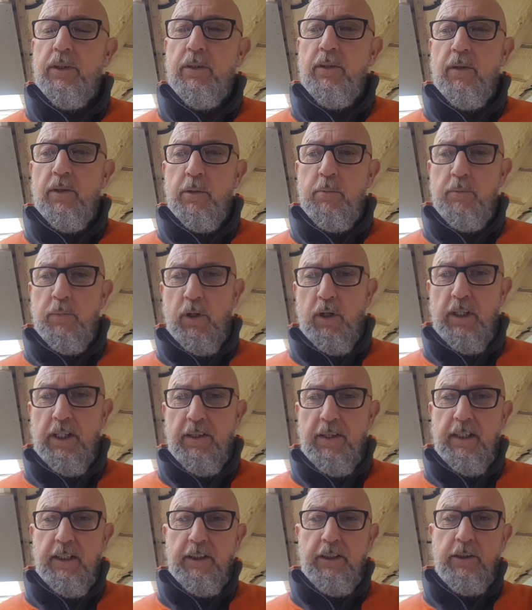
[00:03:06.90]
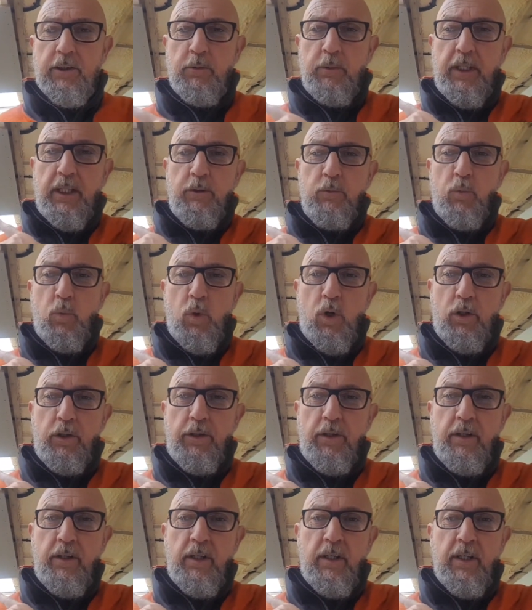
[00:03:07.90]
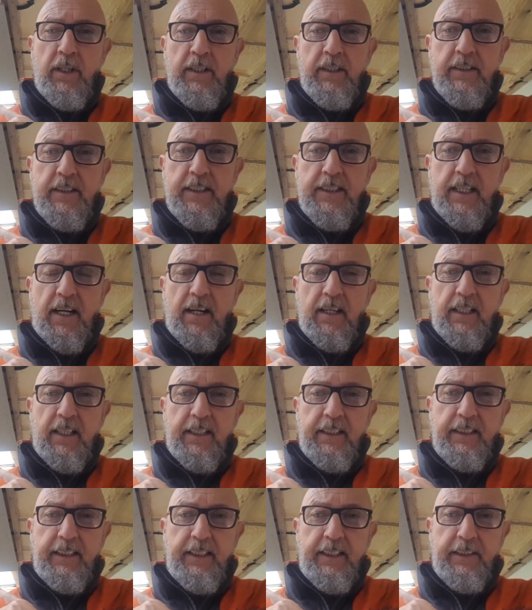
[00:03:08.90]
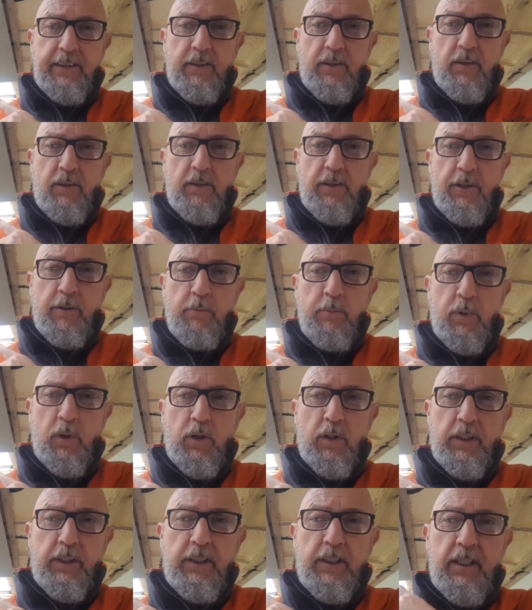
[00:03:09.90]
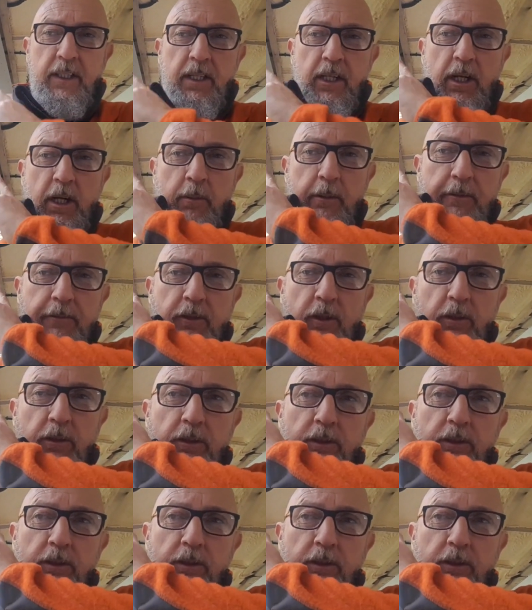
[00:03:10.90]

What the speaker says: to Northern Boy. I think, you know, we had one skylight in Northern Boy and we've got